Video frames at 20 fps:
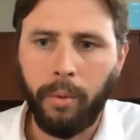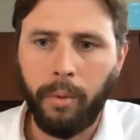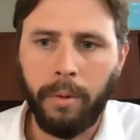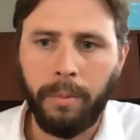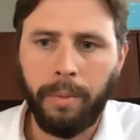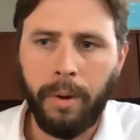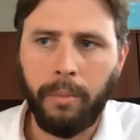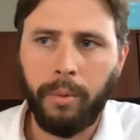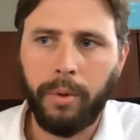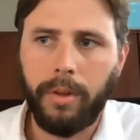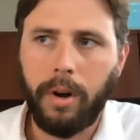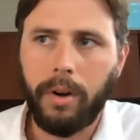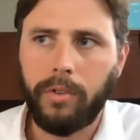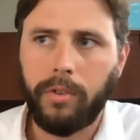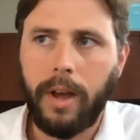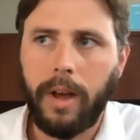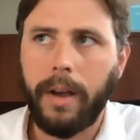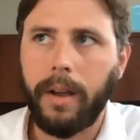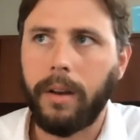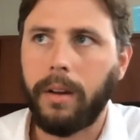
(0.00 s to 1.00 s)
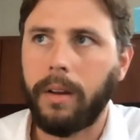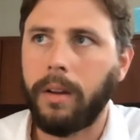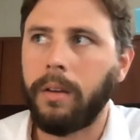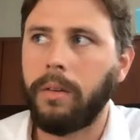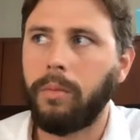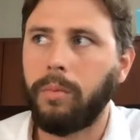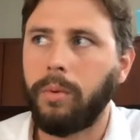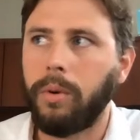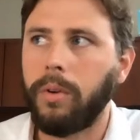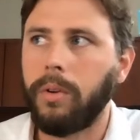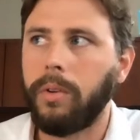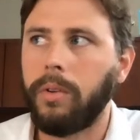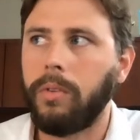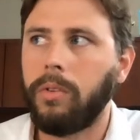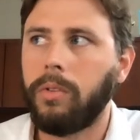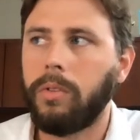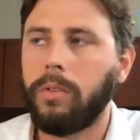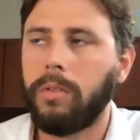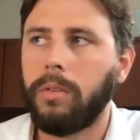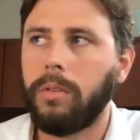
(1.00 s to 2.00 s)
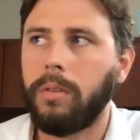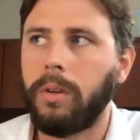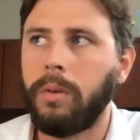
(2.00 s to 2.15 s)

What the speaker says: with our site, it was